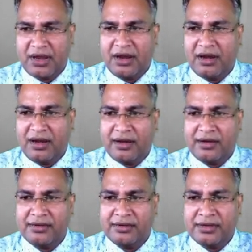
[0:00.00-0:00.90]
And
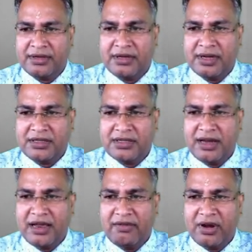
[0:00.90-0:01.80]
next,
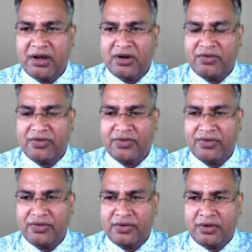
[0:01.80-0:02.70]
level of
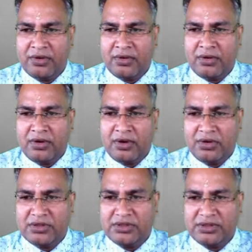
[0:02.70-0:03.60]

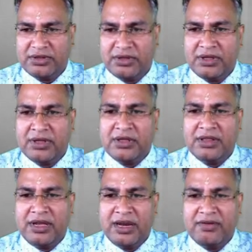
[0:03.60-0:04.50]
nodes.
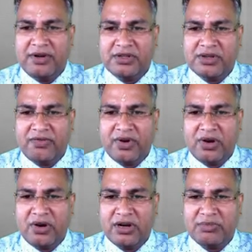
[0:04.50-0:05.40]
The levels of
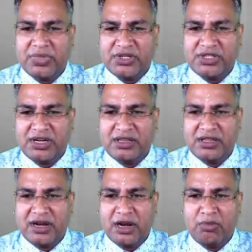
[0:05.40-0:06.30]
node represent the
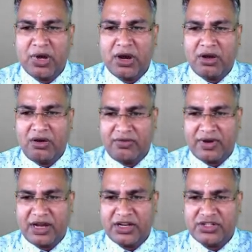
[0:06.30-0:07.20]
number of
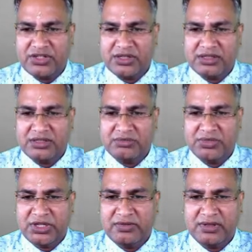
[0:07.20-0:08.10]
connections
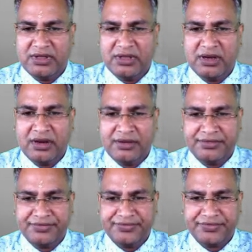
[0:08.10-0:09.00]
between
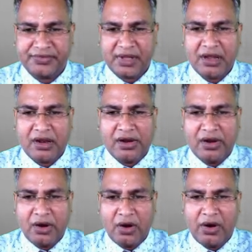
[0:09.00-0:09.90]

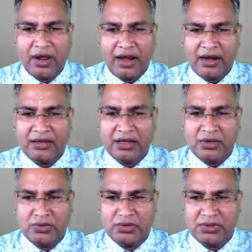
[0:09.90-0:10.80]
node and the
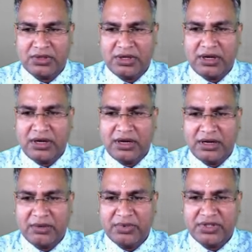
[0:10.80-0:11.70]
root. It
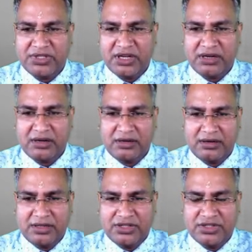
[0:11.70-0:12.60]
represents
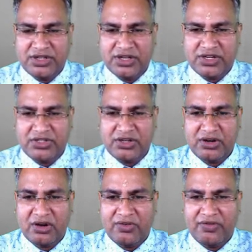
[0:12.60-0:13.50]
generation
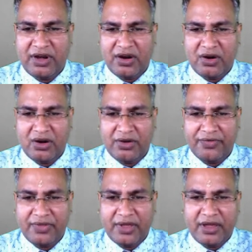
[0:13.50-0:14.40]
of a node.
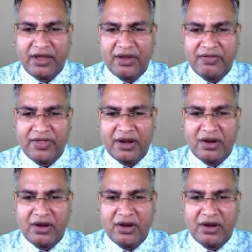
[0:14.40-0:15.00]
If the